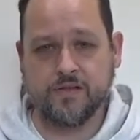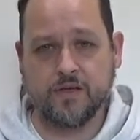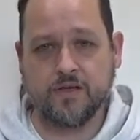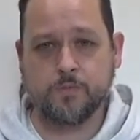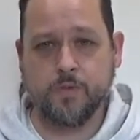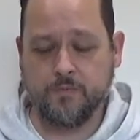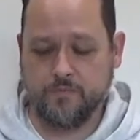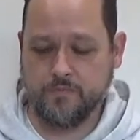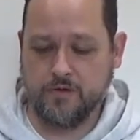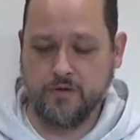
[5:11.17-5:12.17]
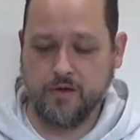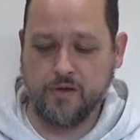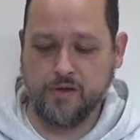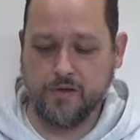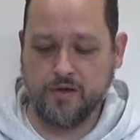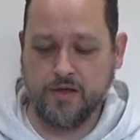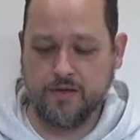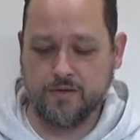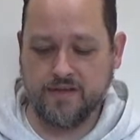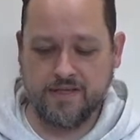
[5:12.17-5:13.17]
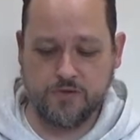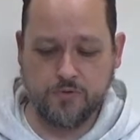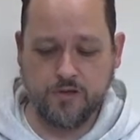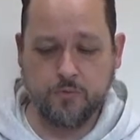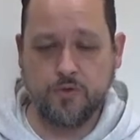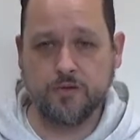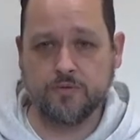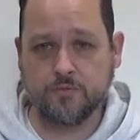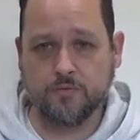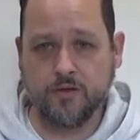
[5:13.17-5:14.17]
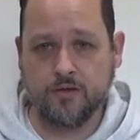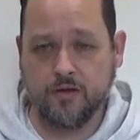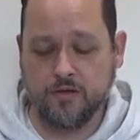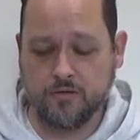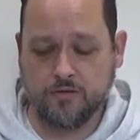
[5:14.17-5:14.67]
nice bit, and that's what you want when you're